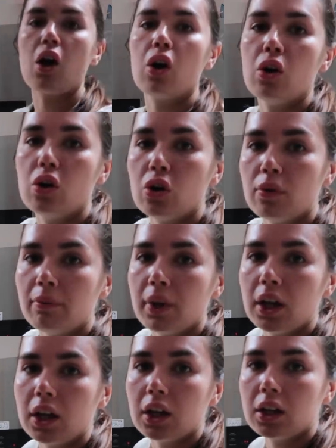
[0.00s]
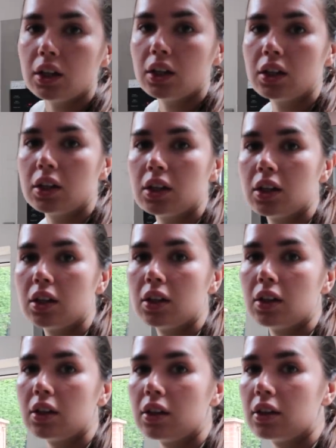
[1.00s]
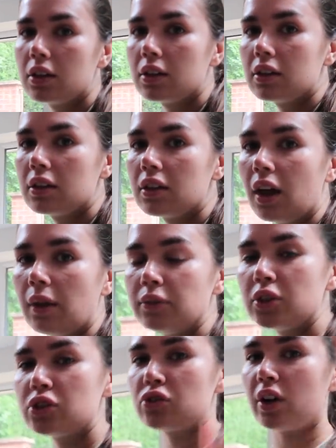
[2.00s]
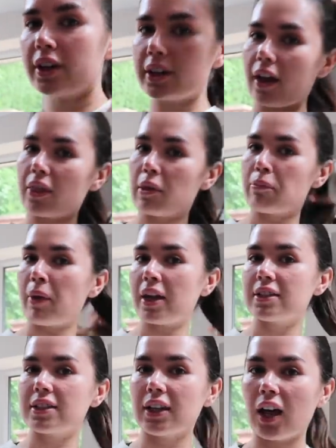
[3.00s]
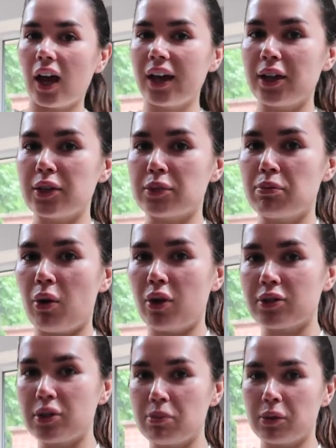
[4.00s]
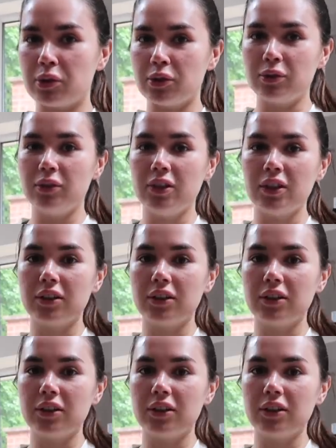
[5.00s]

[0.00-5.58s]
Oh my... I'm just trying to get the best light as possible.